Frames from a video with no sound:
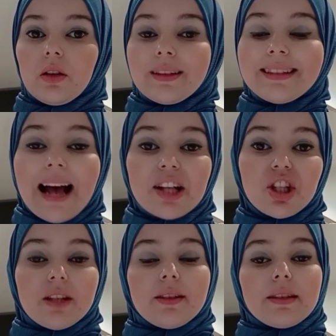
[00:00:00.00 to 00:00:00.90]

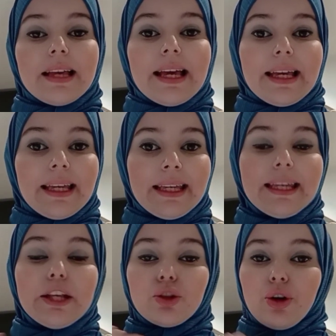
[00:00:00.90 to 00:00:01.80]
touches
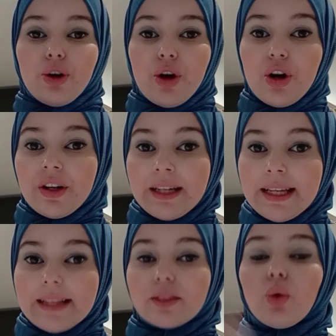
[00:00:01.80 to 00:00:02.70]
his or her
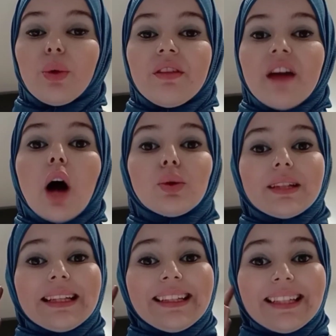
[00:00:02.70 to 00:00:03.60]
knees
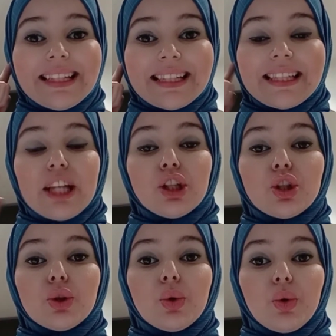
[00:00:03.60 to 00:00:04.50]
without
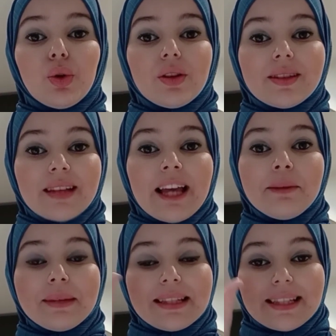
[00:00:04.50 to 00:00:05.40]
listening to
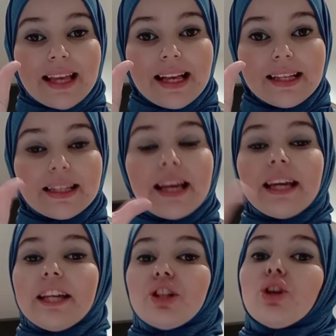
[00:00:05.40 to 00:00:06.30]
Simon says,
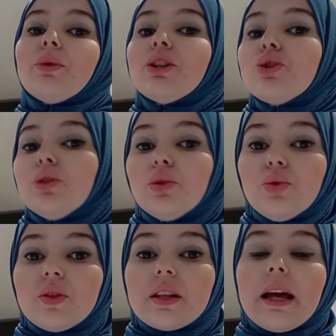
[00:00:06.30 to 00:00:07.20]
he's going to
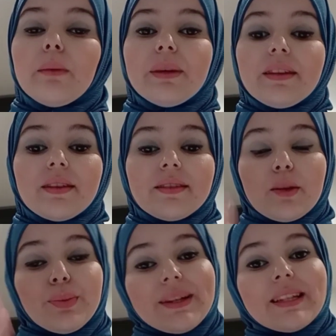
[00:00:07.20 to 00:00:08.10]
lose, because
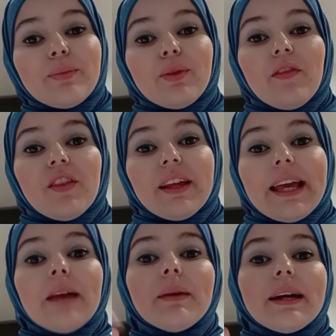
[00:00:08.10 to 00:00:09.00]
the principle of the
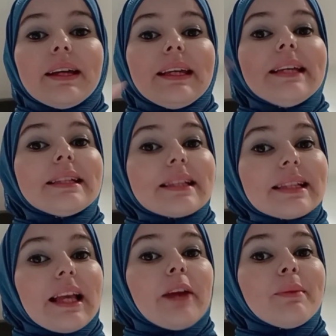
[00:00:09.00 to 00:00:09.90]
game is
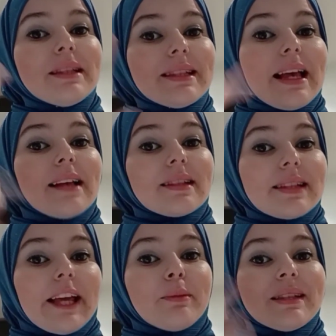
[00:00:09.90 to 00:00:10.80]
Simon says.
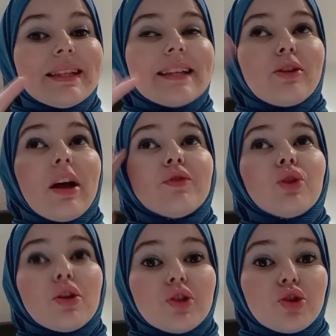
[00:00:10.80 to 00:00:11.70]
Simon says. So you have
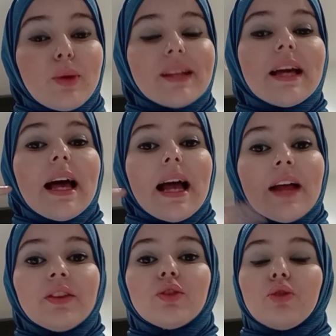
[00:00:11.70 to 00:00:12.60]
to concentrate,
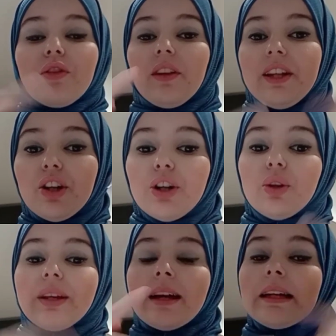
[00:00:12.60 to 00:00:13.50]
and you're the leader.
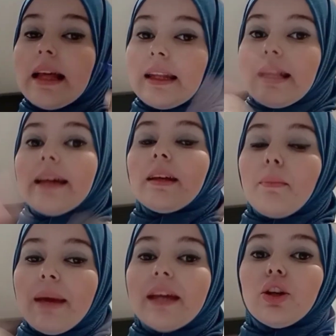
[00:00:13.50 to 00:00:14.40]
You can
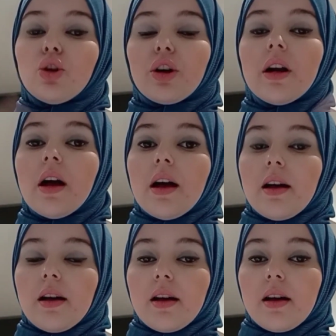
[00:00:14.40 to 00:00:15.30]
like make your
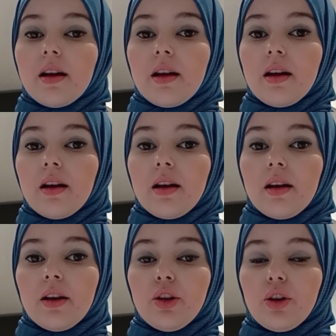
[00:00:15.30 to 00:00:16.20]

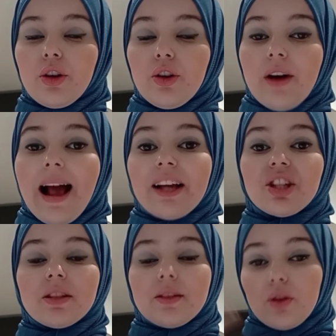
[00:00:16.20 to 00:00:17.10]

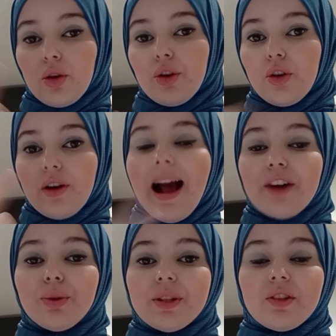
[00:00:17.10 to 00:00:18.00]
actions or your
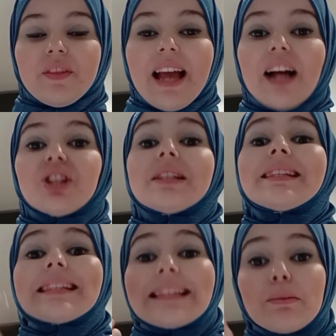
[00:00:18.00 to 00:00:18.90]
utterance of the
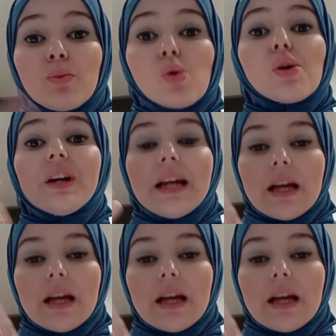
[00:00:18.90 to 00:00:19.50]
actions more